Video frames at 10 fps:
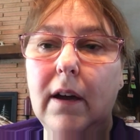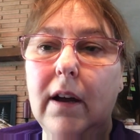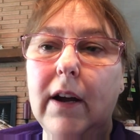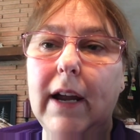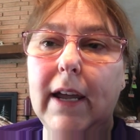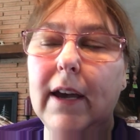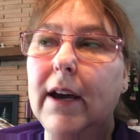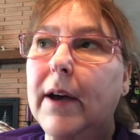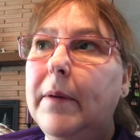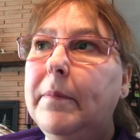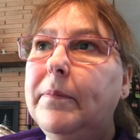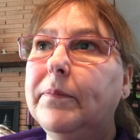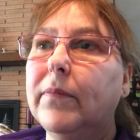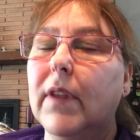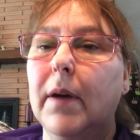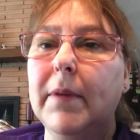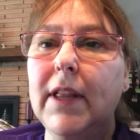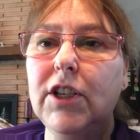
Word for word: All right, um, I'm gonna